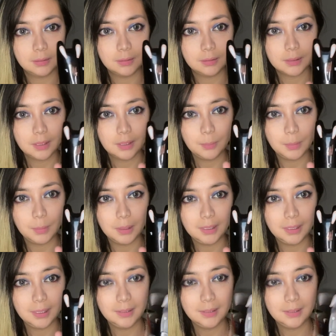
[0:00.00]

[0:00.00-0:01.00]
Is that a bunny?